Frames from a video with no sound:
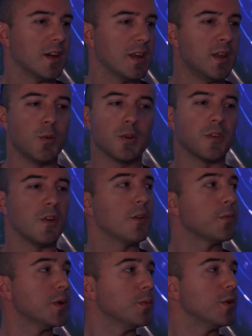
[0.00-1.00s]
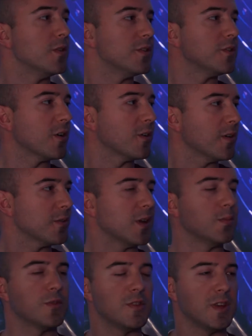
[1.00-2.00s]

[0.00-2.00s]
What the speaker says: he worked on all 3 previous StarCraft games.